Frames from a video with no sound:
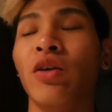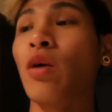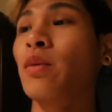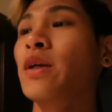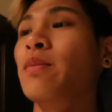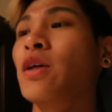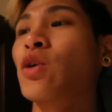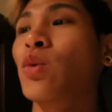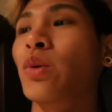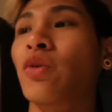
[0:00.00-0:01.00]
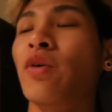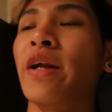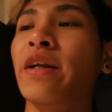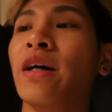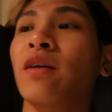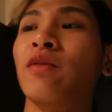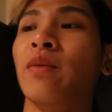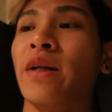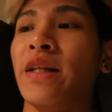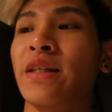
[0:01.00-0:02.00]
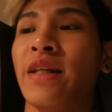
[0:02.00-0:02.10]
Normally, Mikko would run down from that